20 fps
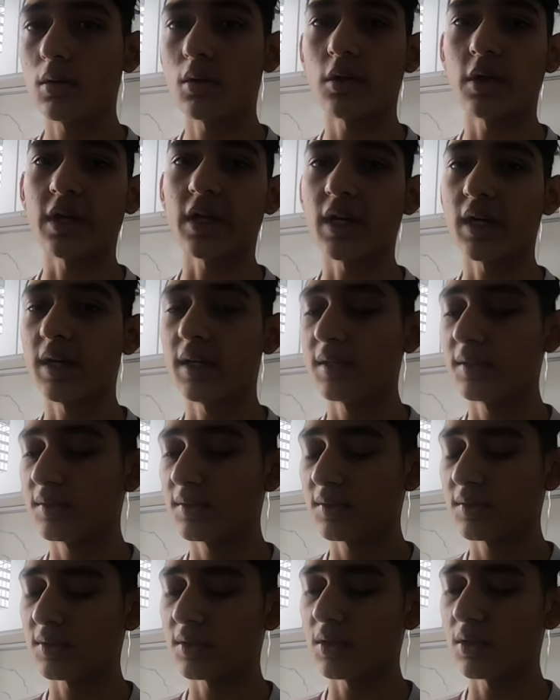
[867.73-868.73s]
All right, guys.
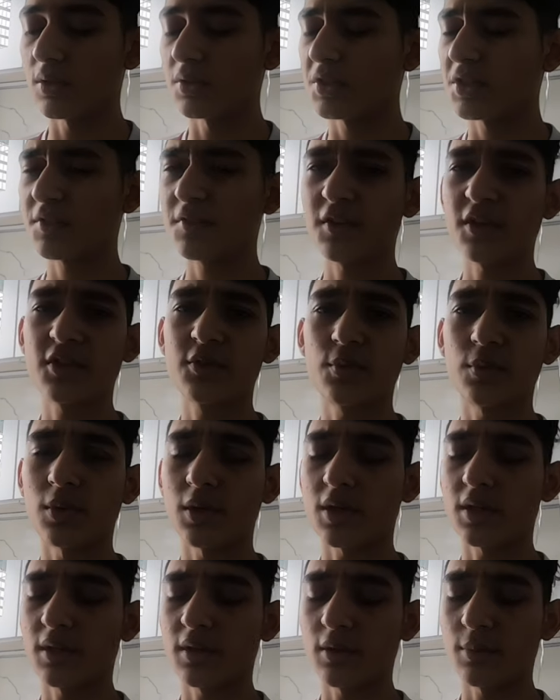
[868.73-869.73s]
So just finished
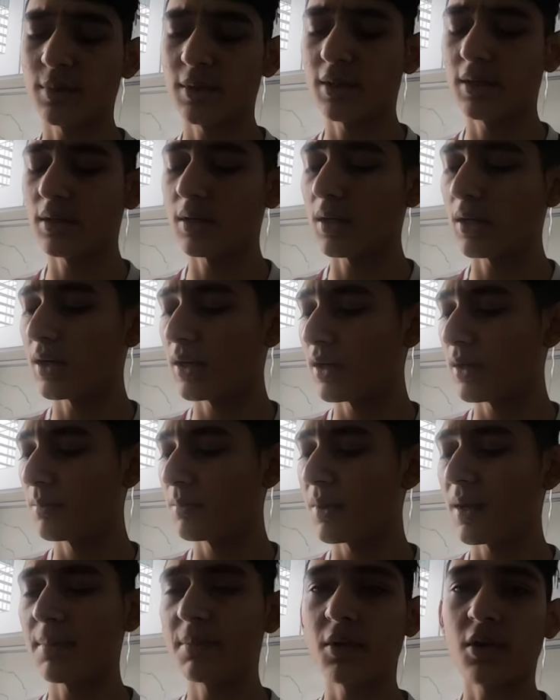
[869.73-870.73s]
work a little bit.
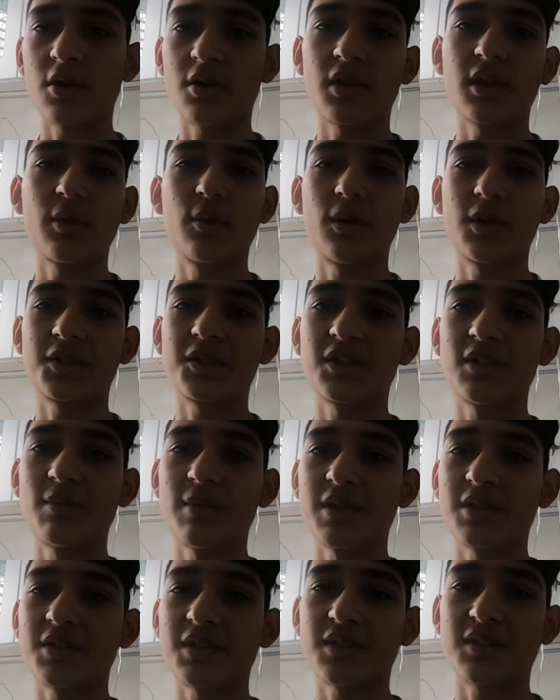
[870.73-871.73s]
Um, I've been currently watching the
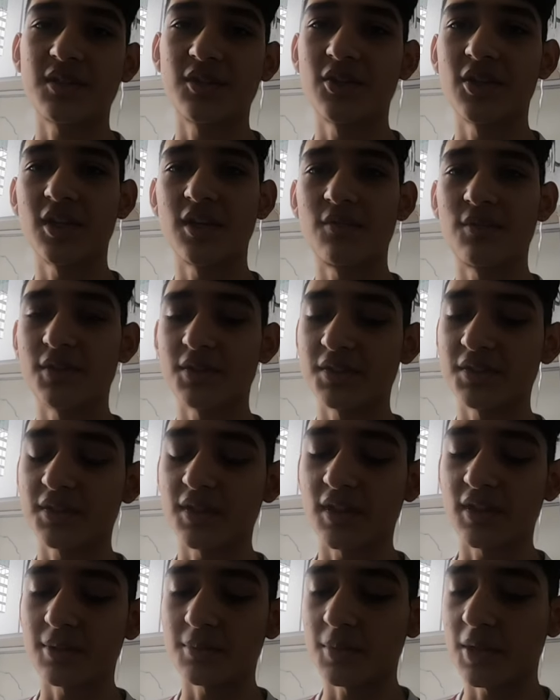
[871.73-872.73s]
Manchester United versus
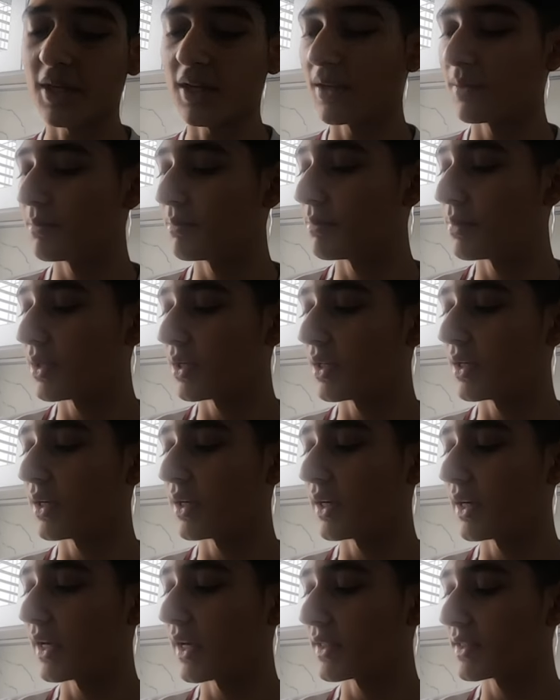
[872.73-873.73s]
Tottenham game, but
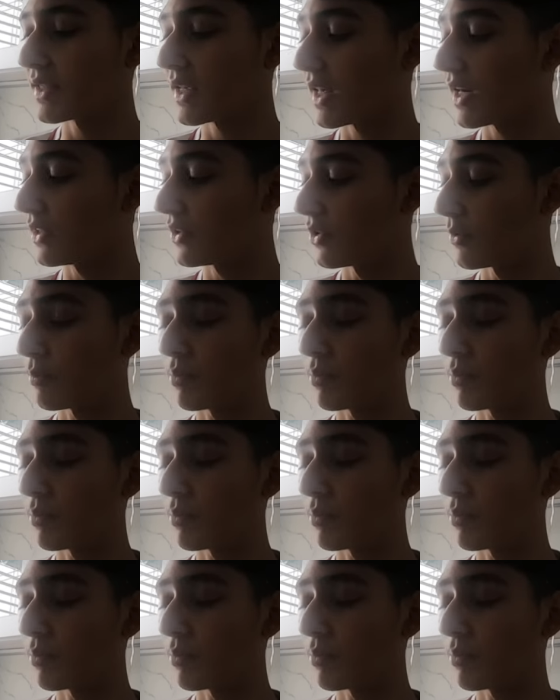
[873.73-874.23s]
I had to get a little